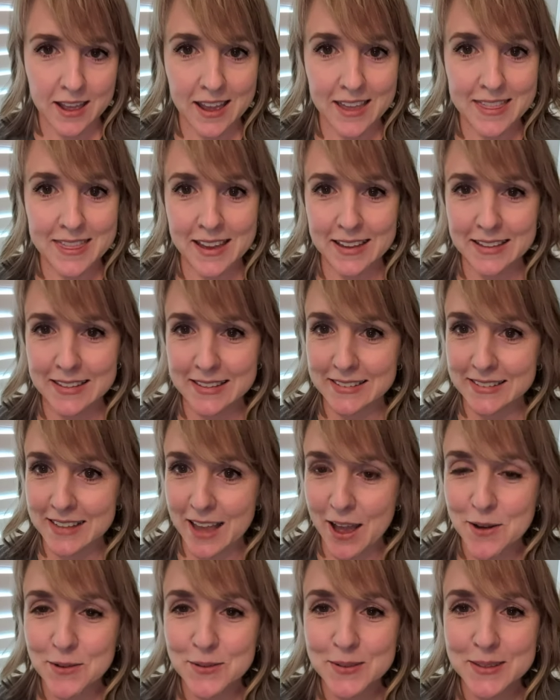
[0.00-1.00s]
And that
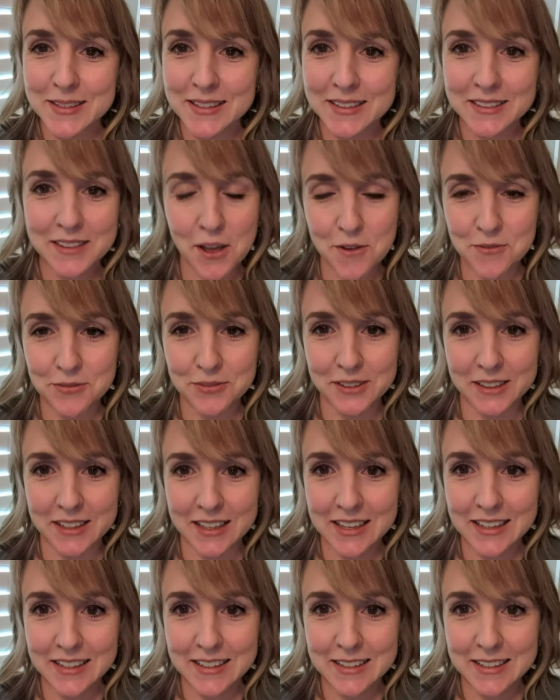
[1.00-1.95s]
sounds lovely,